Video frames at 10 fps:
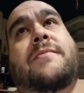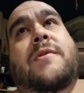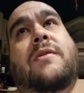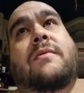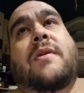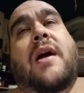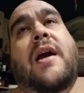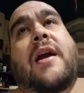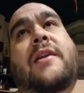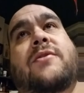You know,
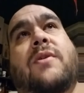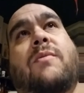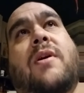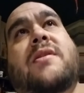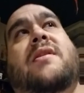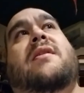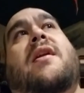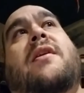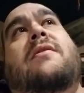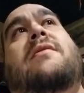I enjoy watching a lot
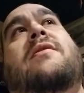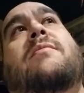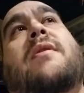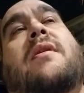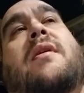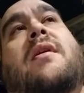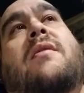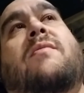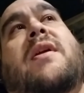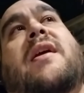of YouTube
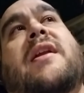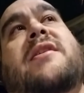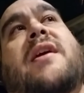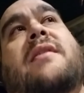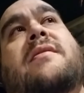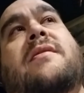when I get a chance.